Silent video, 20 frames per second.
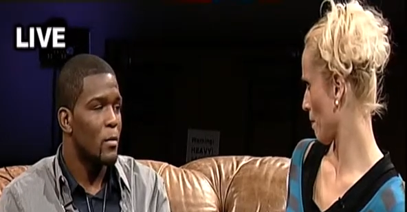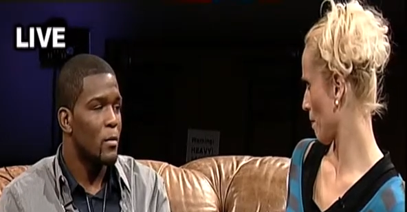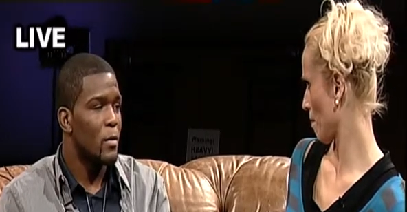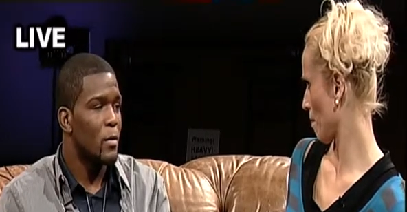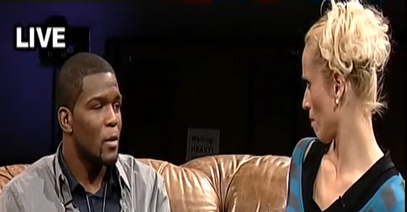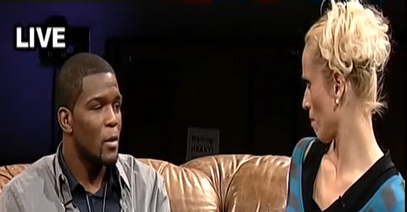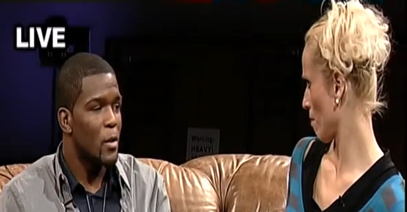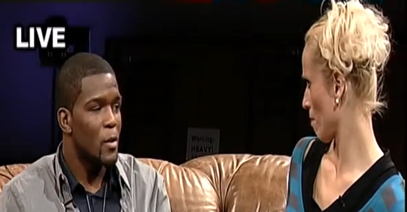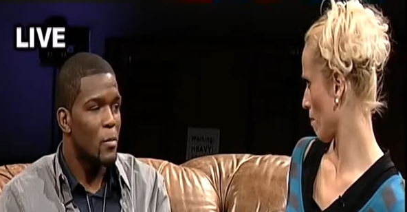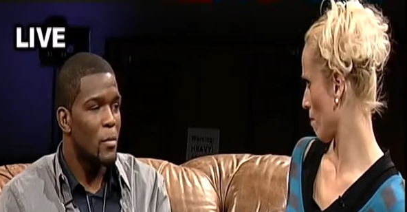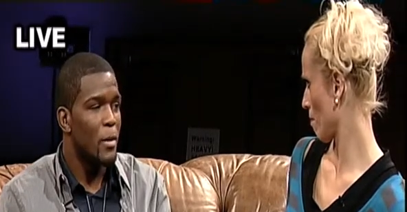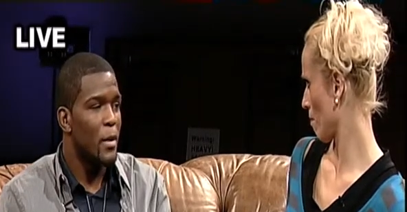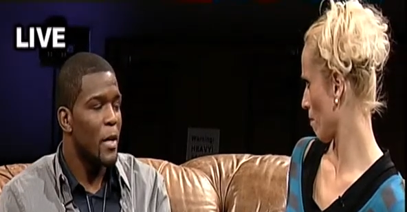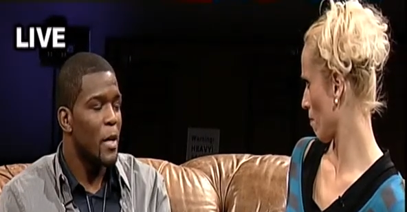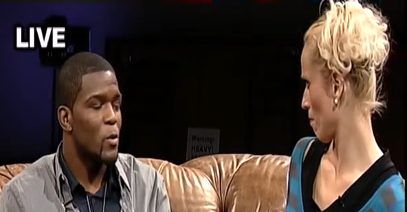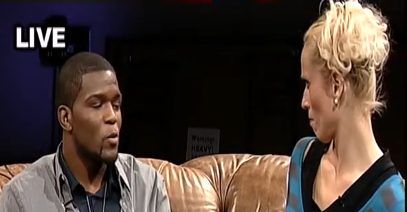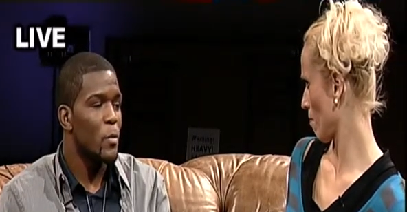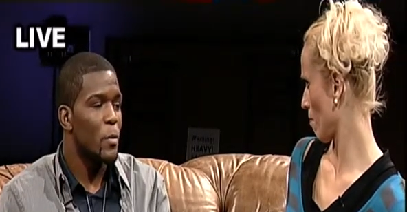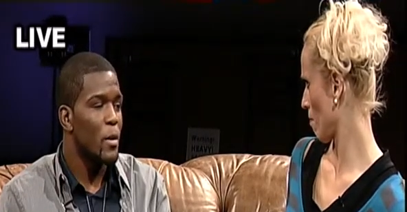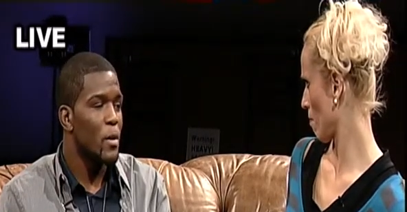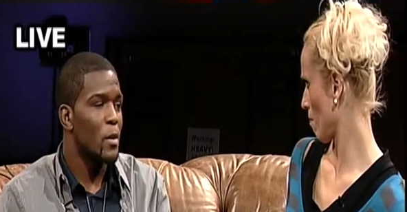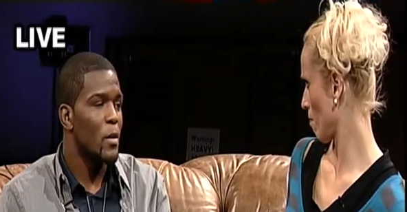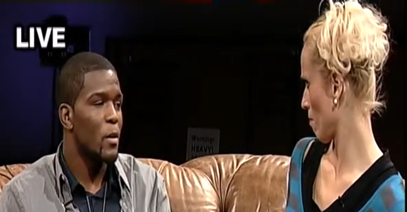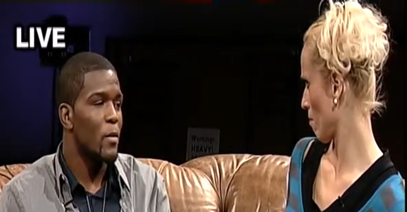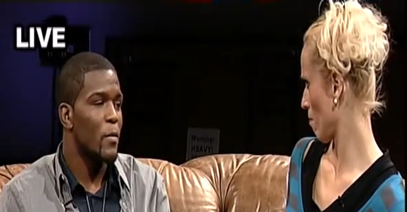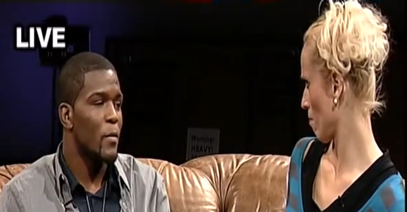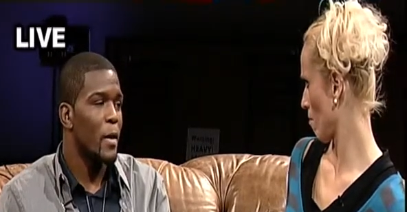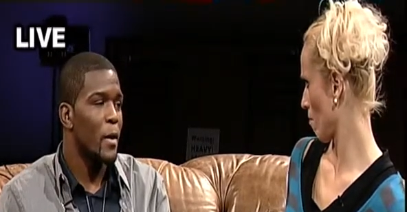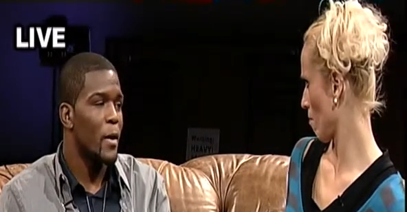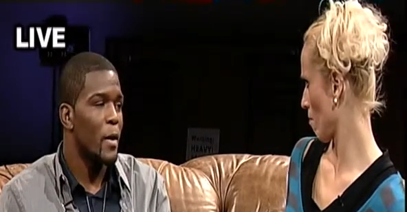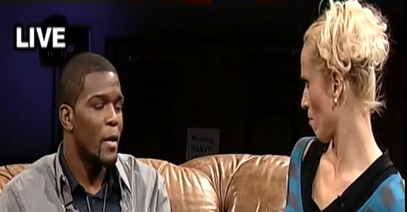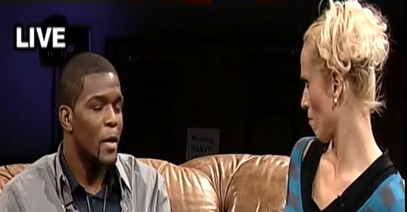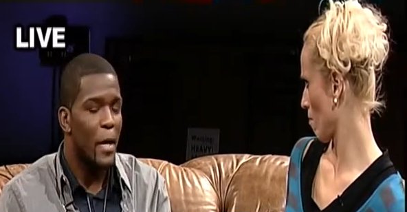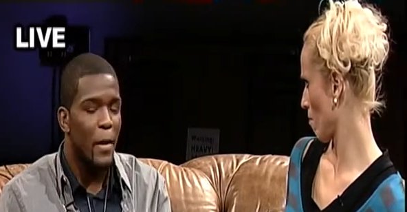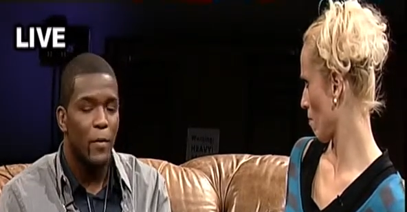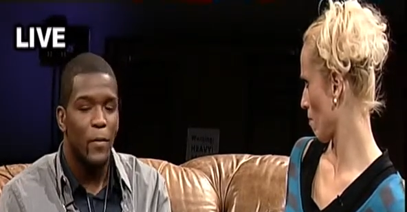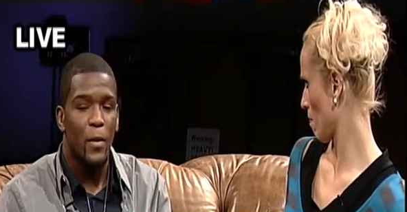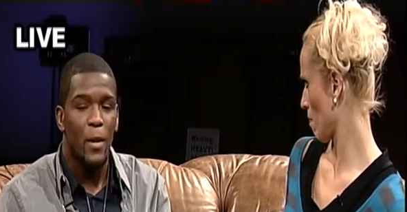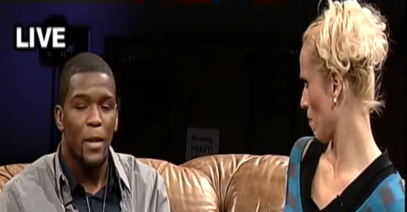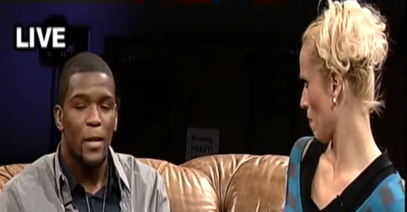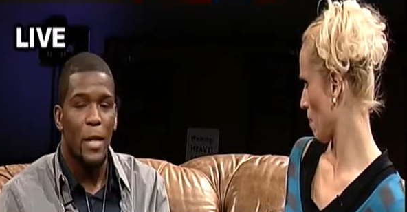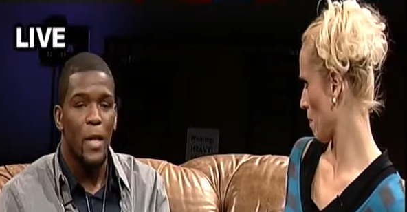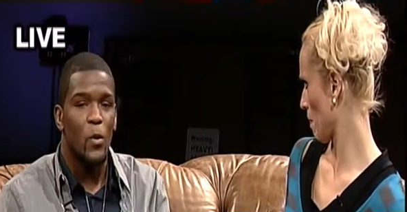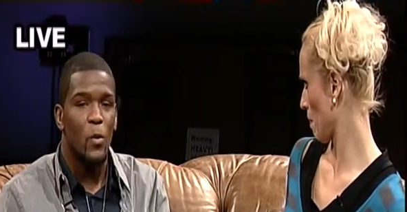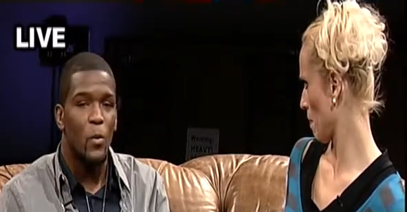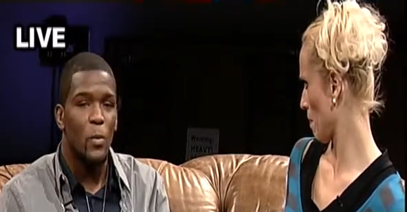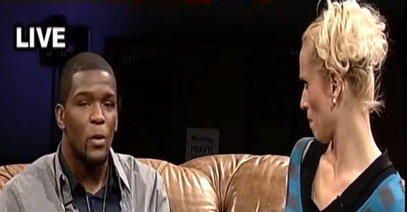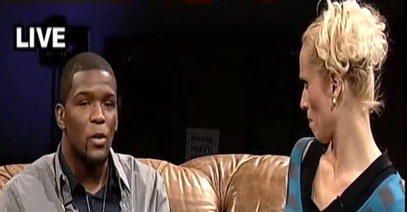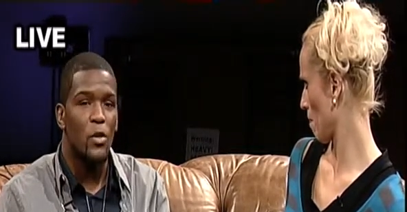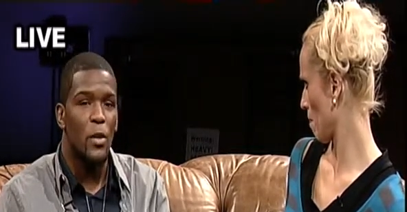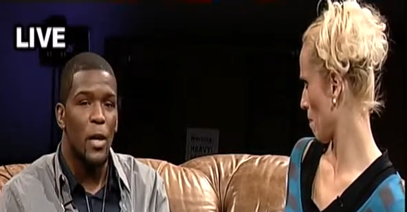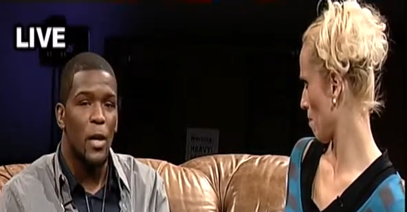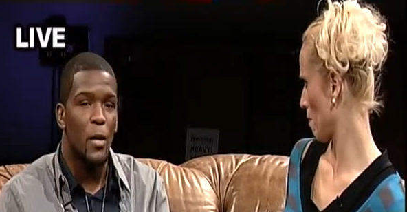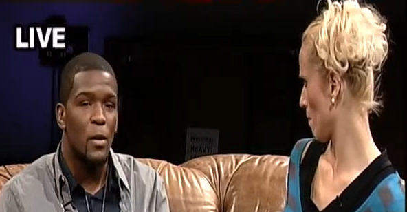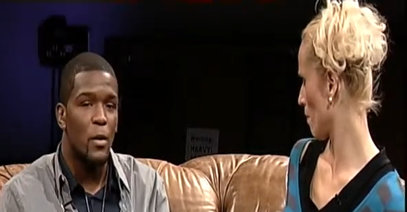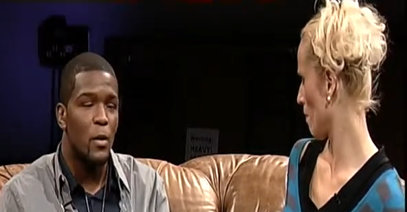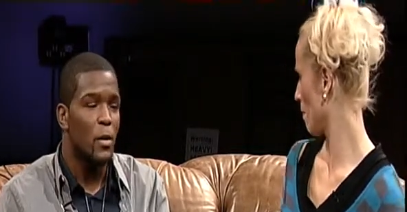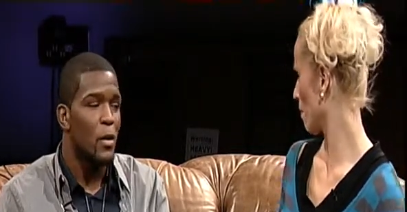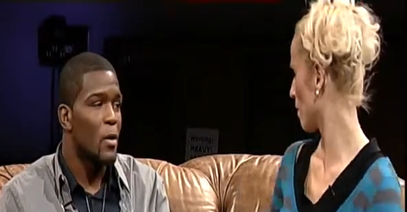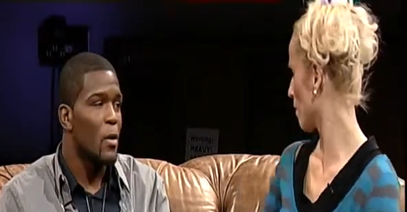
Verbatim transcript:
Speaker 1: Discipline. That's what makes a good fighter. And I feel like that's what we try to